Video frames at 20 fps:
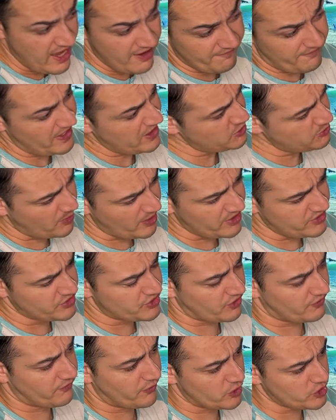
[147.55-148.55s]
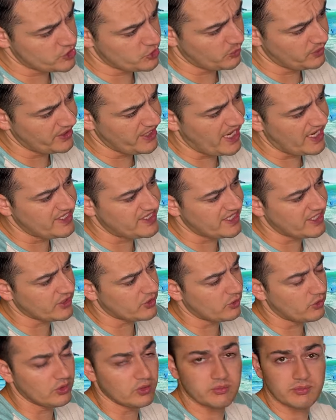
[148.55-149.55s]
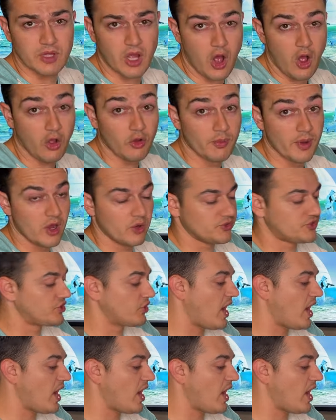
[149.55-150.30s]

Face buttons are virtually identical, almost.